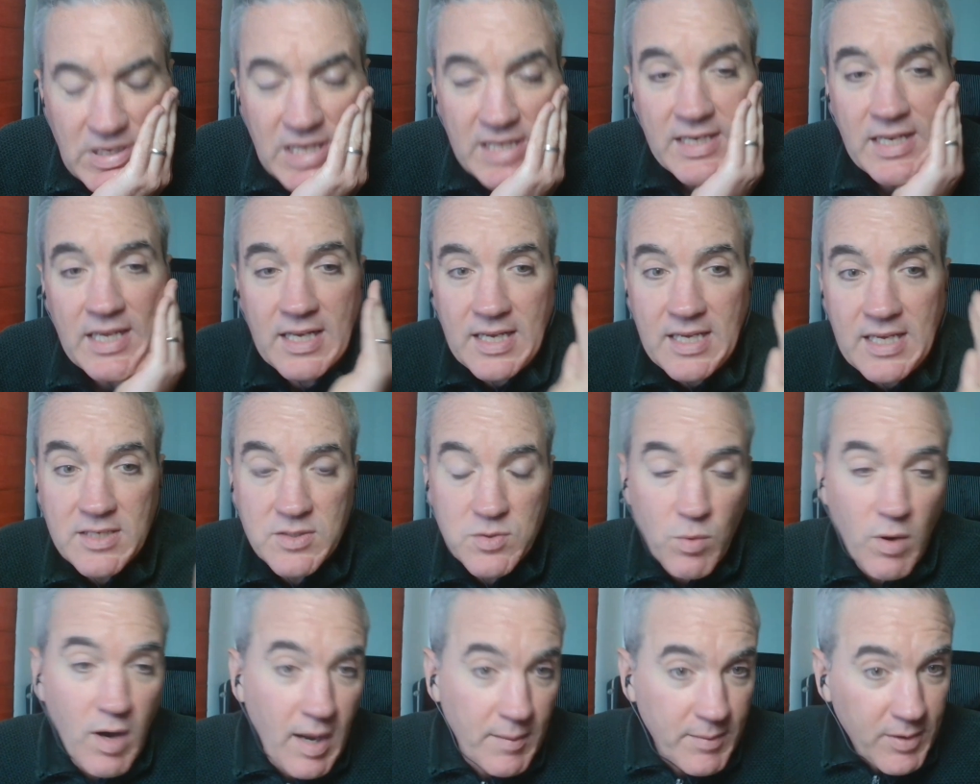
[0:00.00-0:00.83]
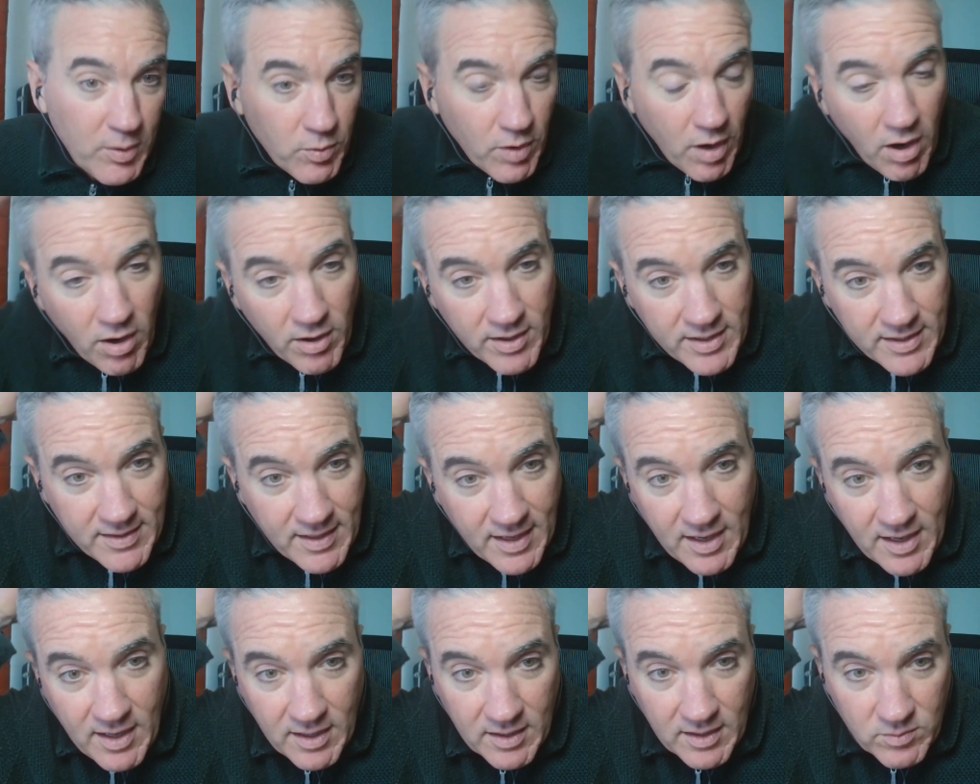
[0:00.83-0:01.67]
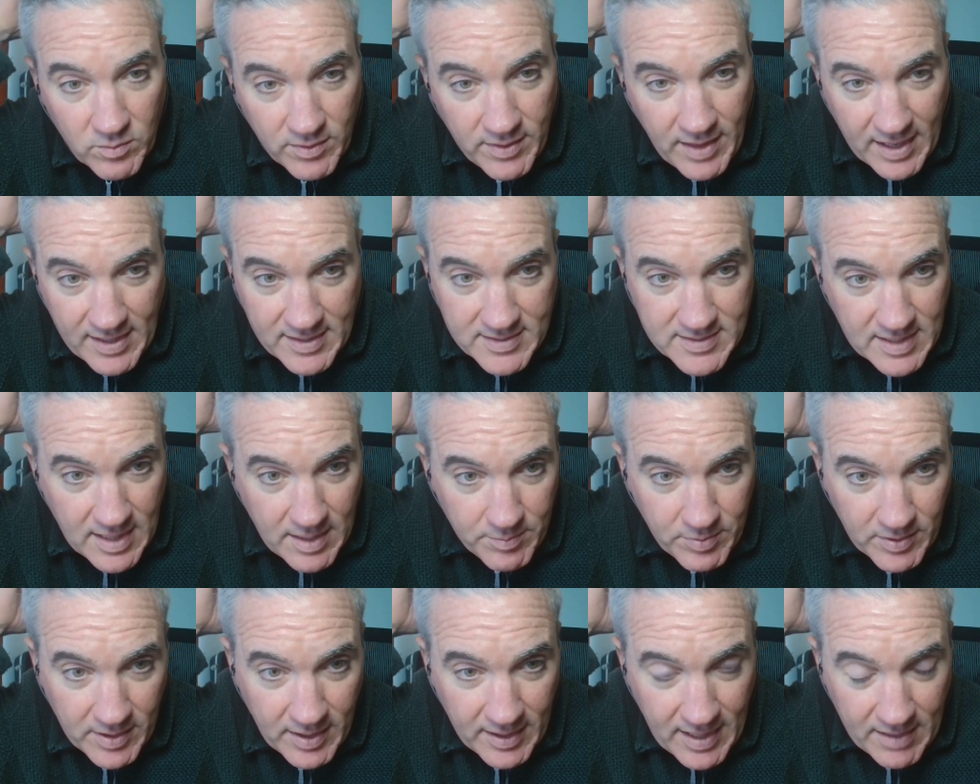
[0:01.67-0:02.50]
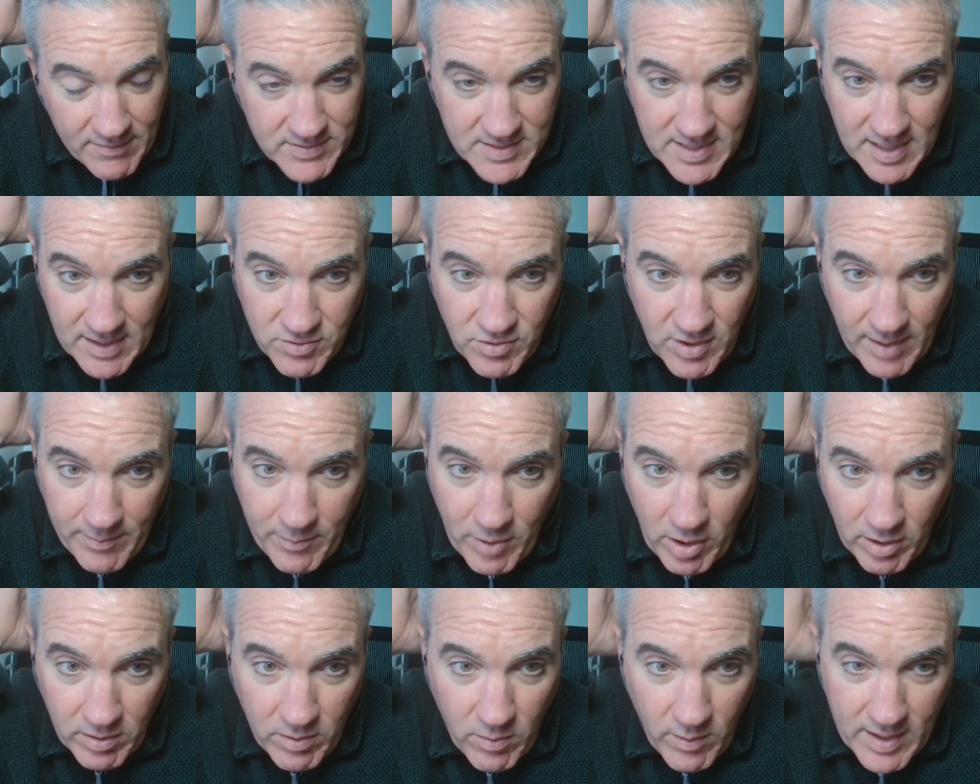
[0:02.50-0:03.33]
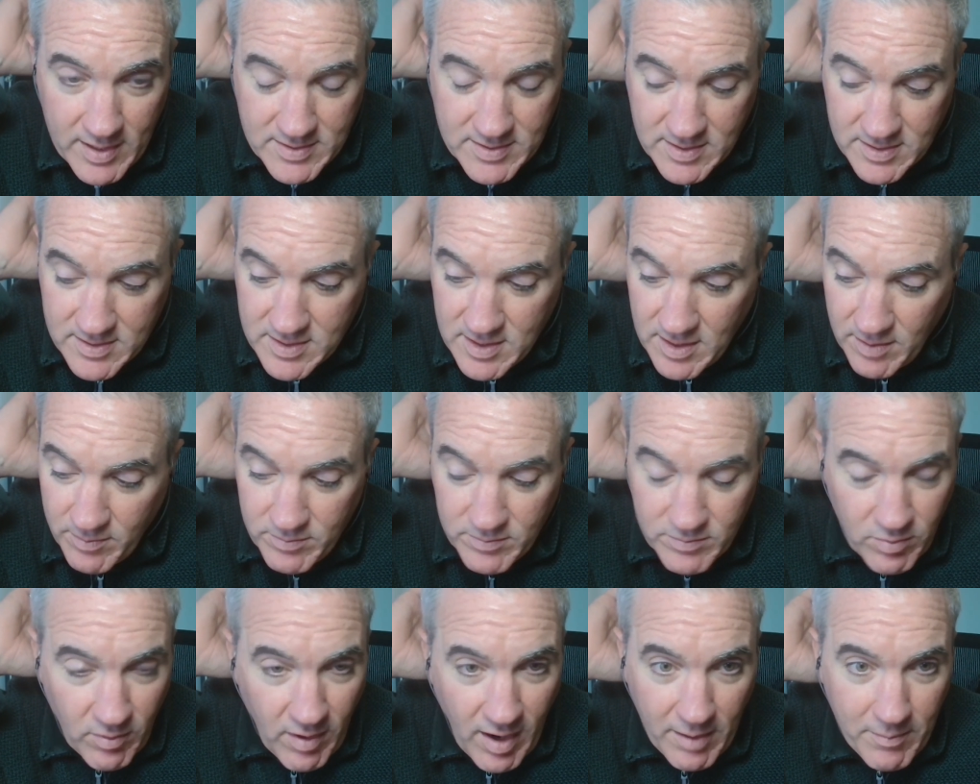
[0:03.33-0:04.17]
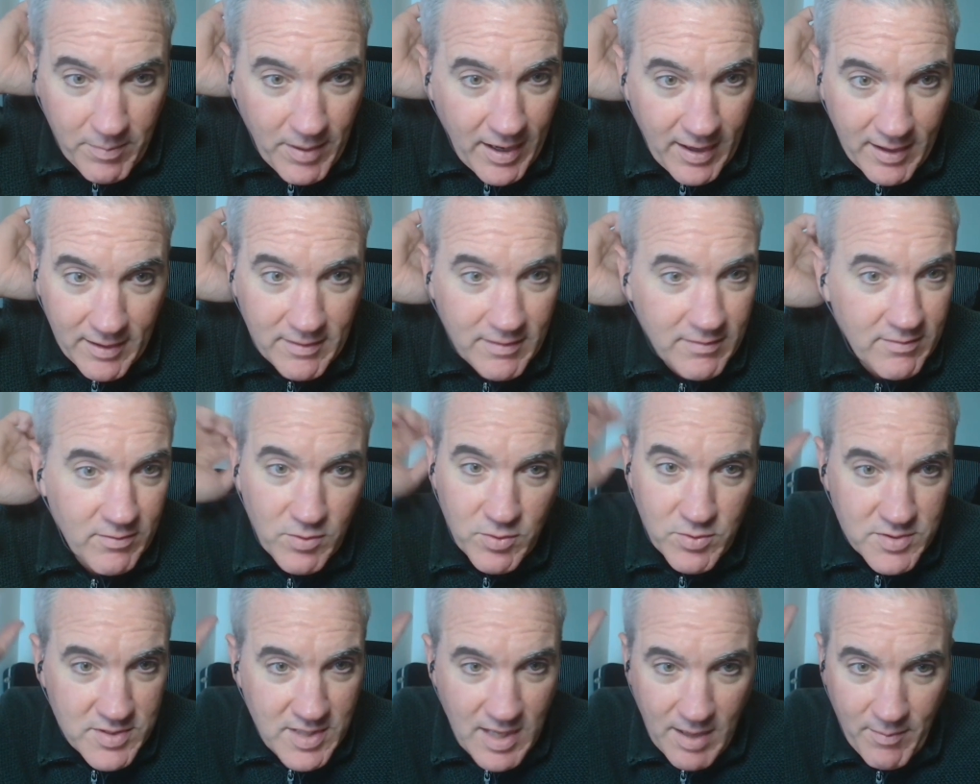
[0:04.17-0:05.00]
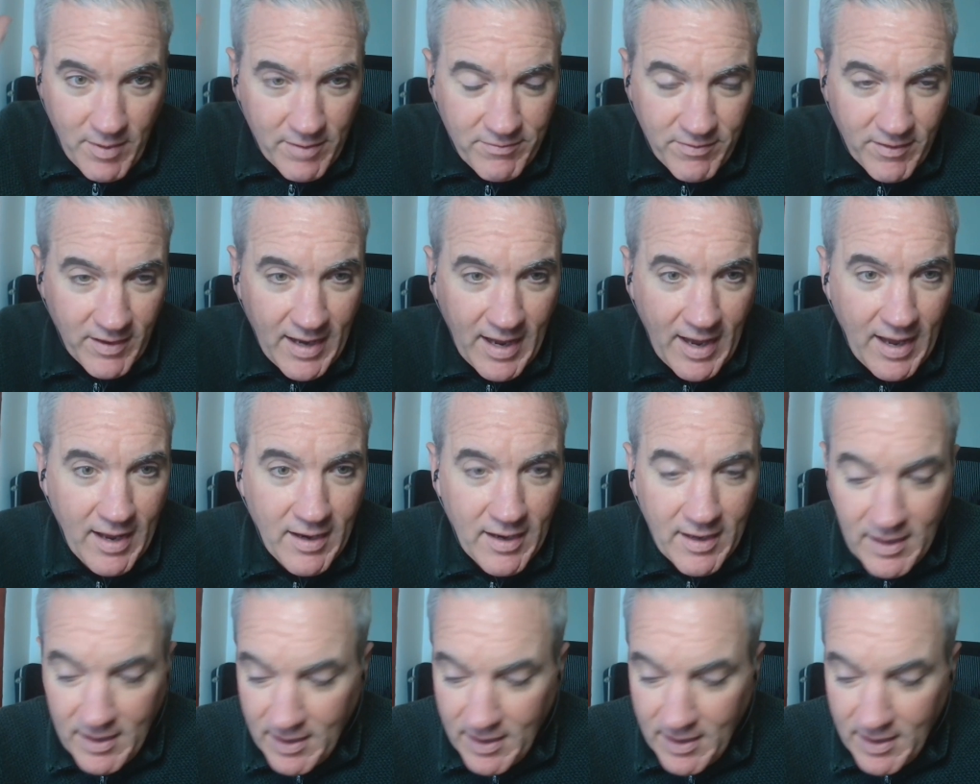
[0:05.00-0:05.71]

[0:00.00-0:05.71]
It is. Well, I mean, we're already there with that example I gave. It's not Tribe Called Quest. It's some rock band whose name I forget.